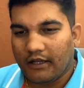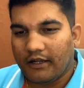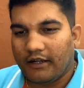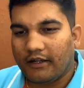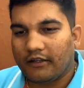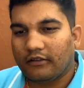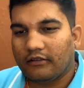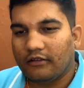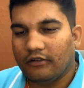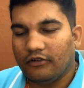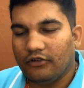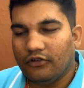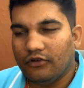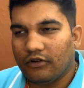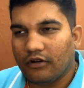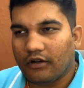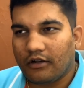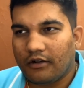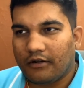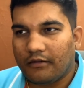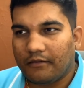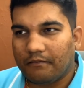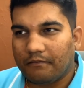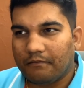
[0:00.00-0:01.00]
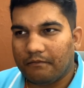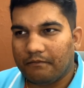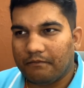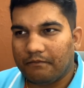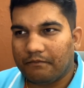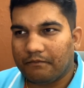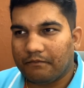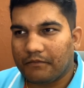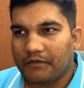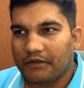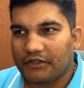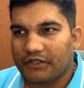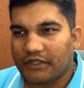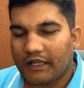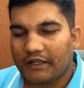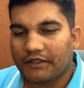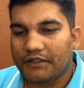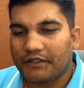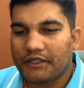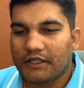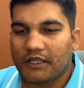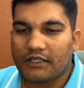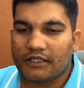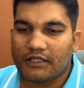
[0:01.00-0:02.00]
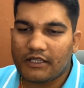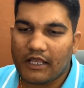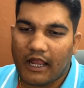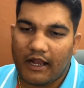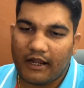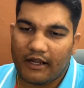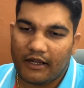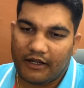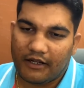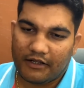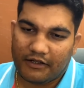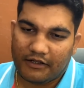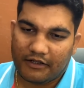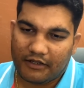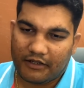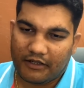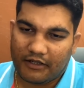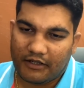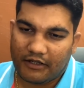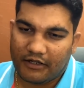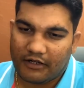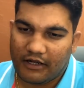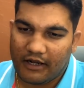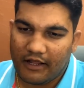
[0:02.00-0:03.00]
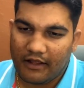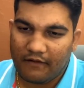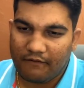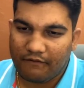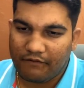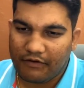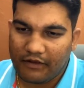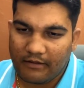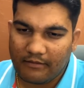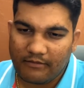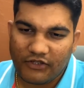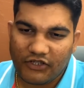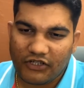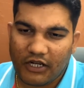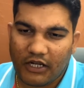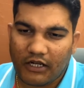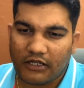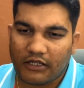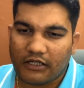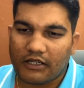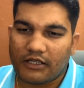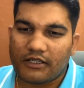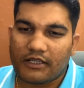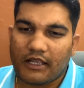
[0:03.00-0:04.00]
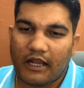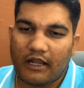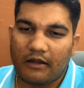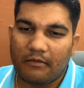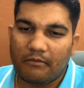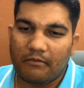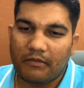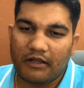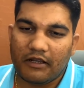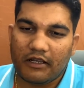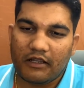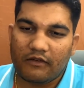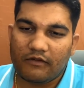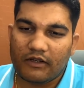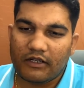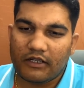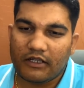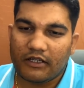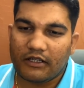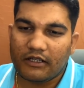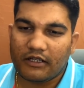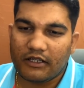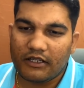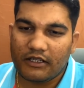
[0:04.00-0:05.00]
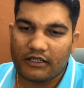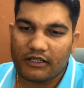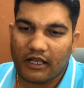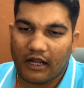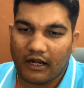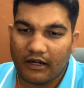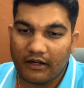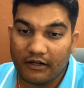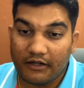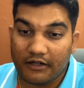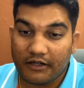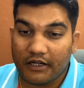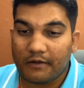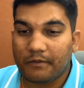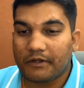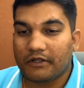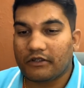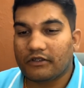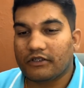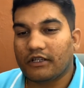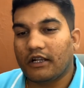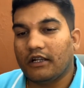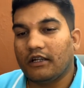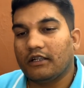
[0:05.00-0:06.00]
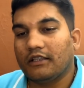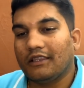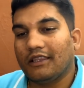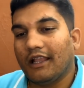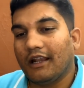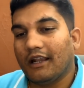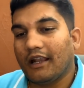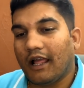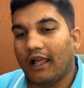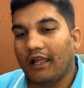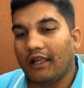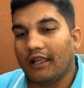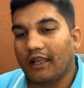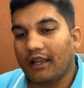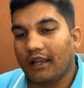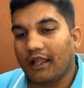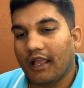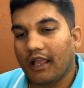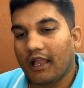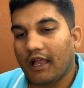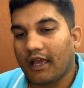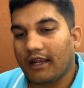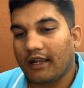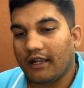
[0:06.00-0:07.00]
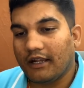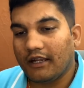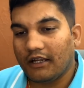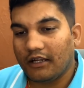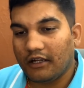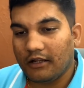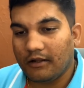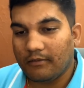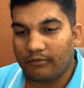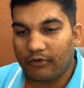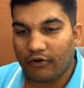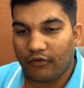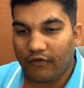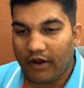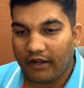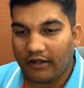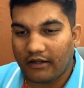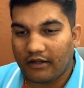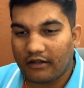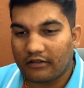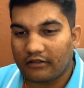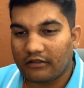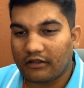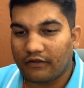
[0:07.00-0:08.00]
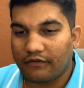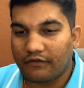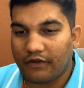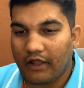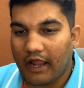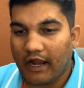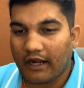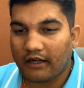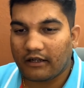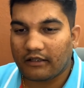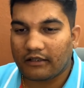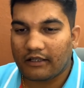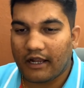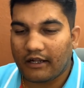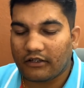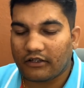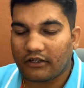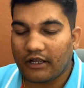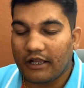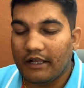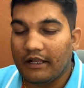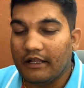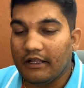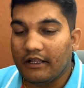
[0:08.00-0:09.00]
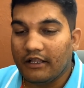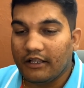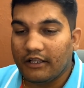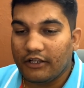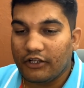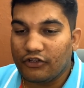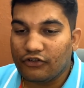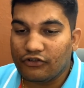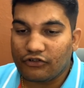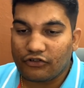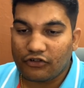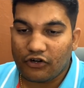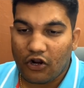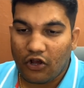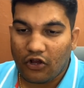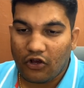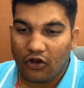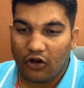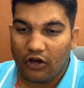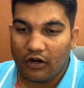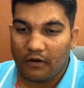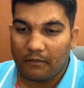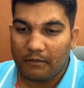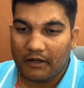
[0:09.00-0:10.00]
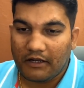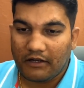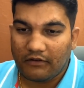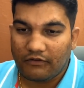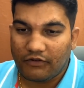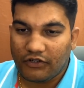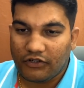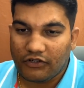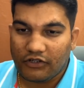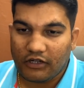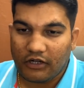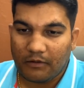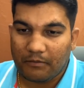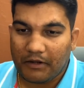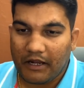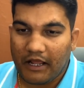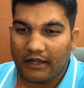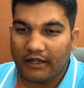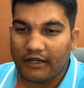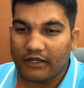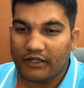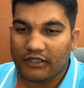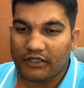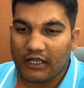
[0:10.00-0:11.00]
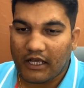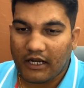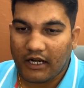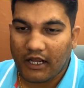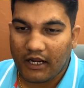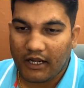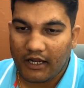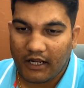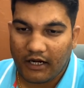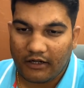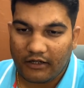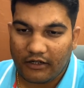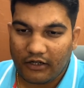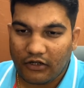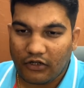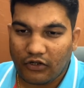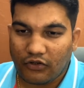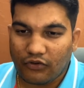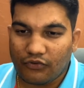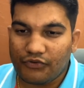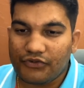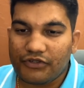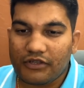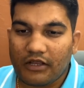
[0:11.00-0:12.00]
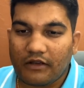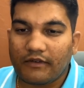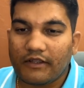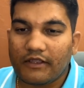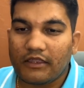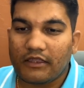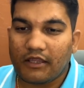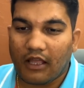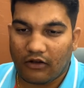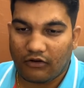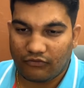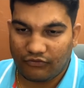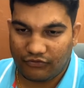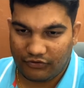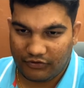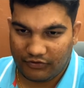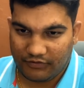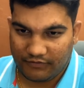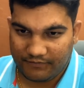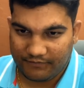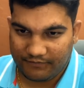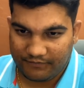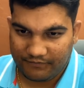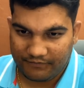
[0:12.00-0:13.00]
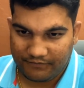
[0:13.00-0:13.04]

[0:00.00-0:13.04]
That your success and uh, name, fame, status and money will increase one hundred percent. That I can guarantee, provided the fact that strong or beneficial planets are connected to seventh house.